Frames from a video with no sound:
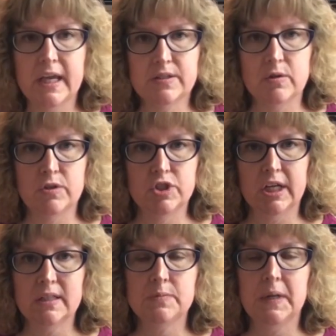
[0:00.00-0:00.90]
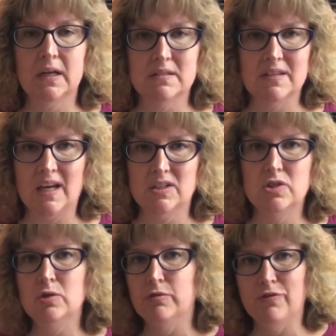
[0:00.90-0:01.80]
Okay, so the chicken's been on side
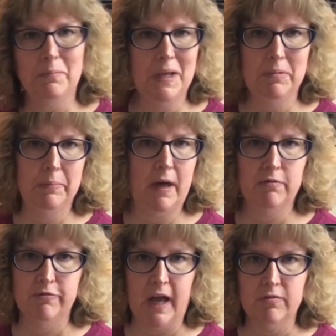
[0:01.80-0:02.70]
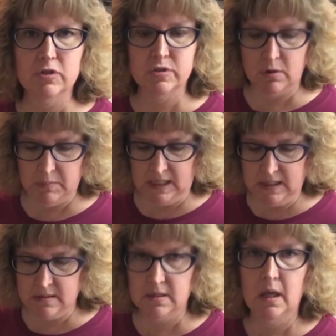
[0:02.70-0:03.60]
2 for maybe about 5 or so
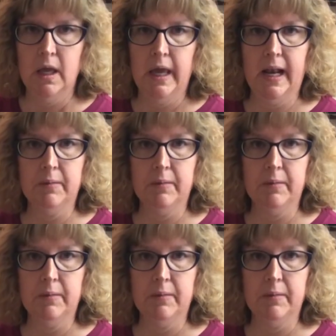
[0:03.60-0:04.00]
minutes, and